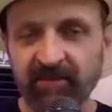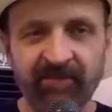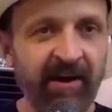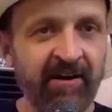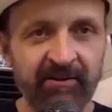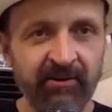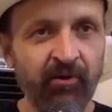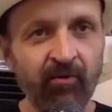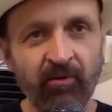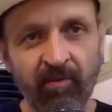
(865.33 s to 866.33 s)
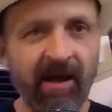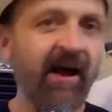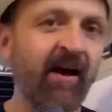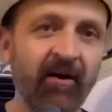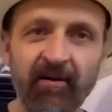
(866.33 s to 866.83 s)
fighting at the old
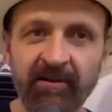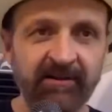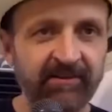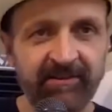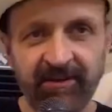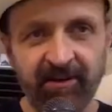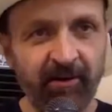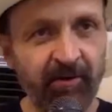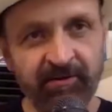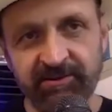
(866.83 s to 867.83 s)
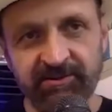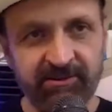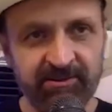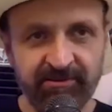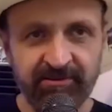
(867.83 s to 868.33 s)
corral and, and
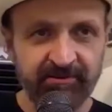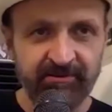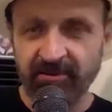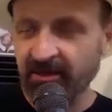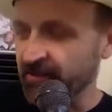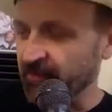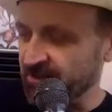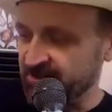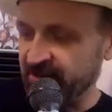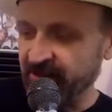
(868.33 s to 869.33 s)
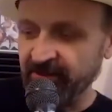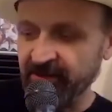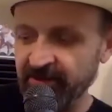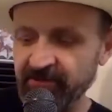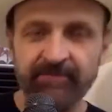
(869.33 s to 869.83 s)
just drinking whiskey
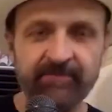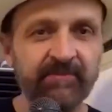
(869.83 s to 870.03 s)
and getting,